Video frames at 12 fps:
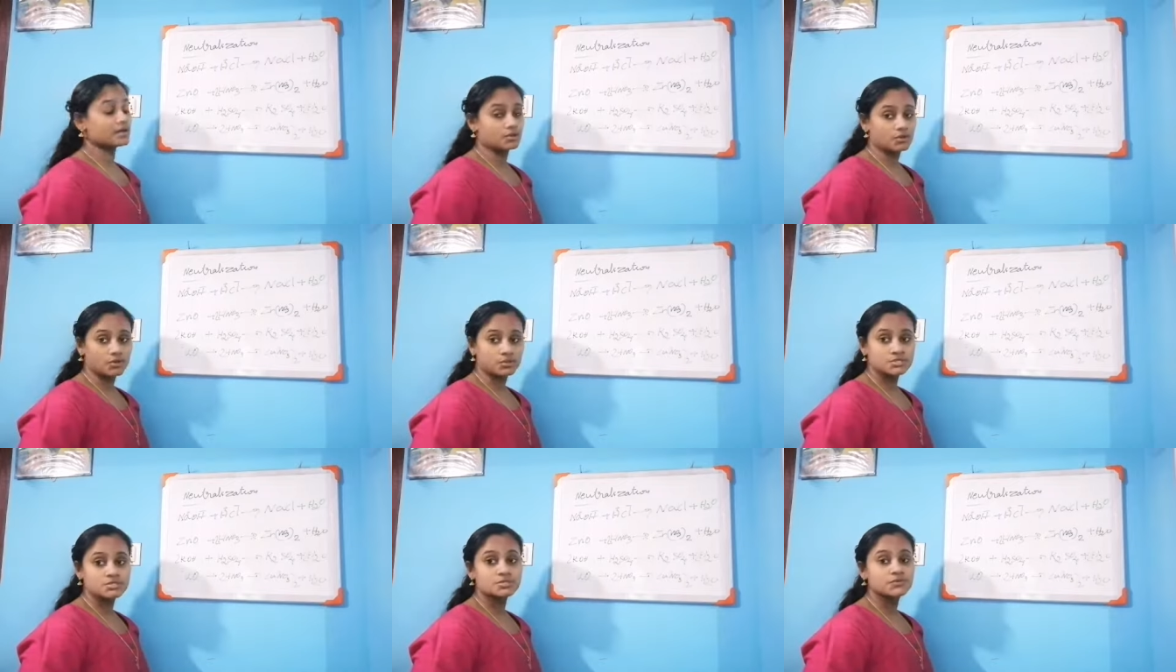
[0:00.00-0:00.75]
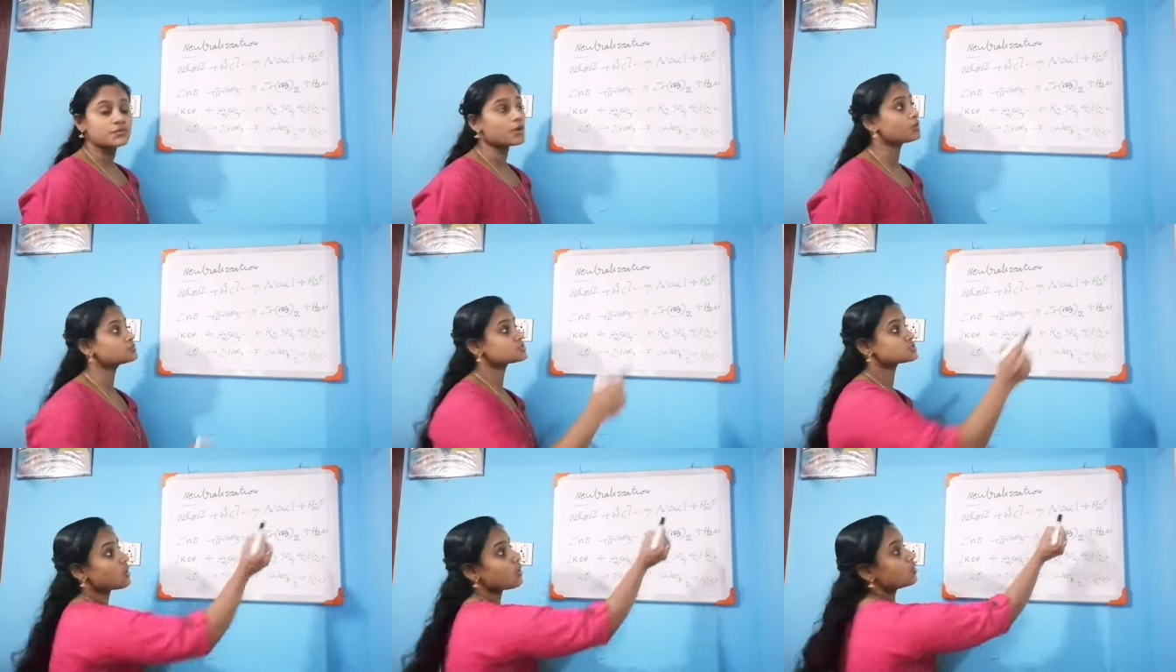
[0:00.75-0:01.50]
ions to form
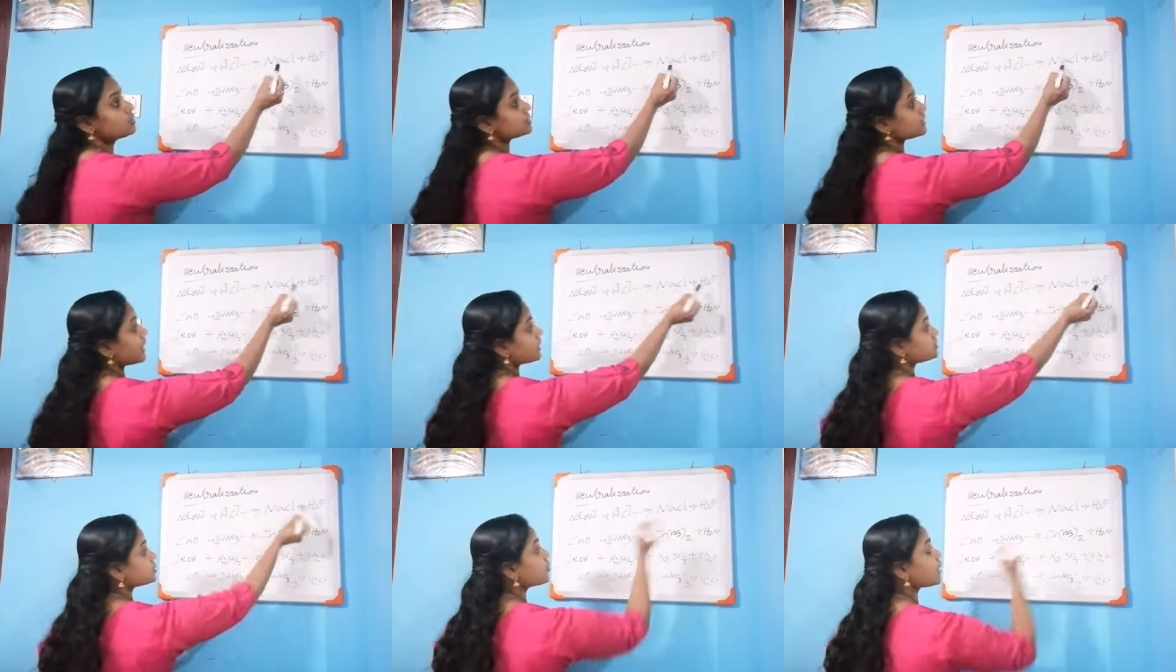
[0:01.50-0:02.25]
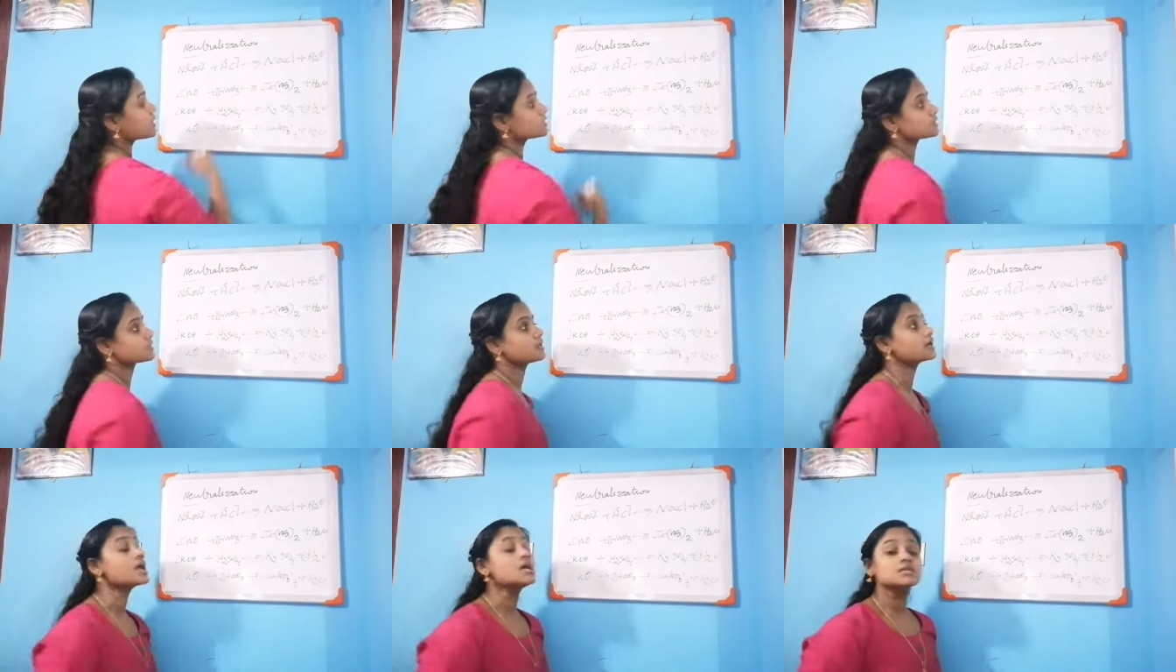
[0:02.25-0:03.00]
salt and
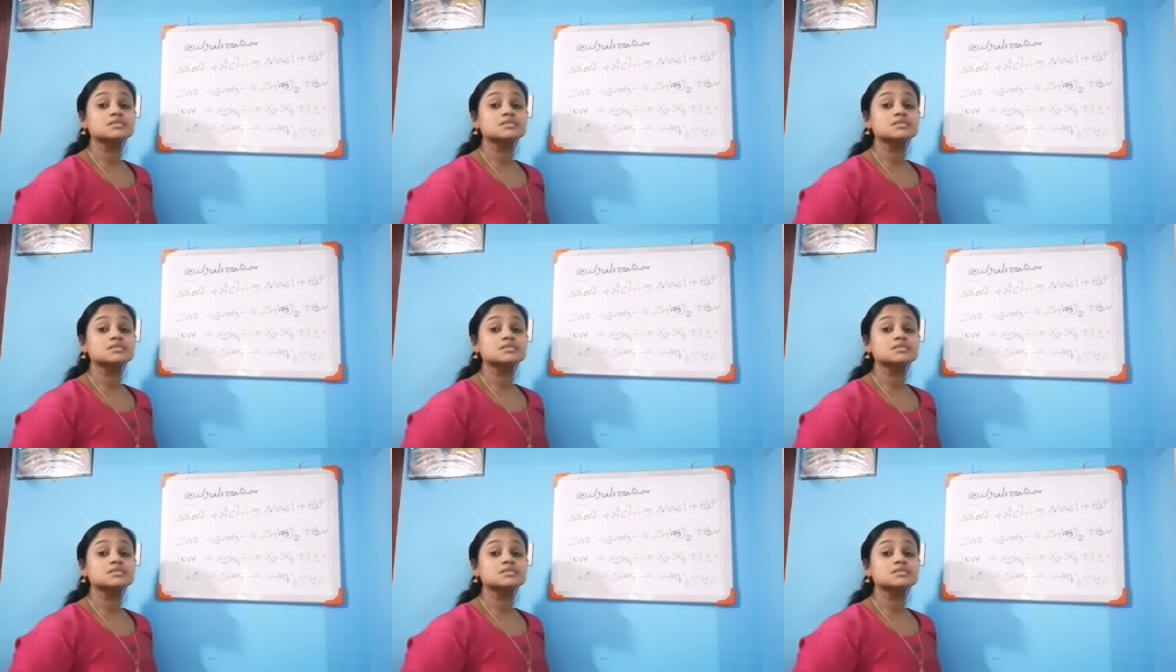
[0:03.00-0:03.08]
water.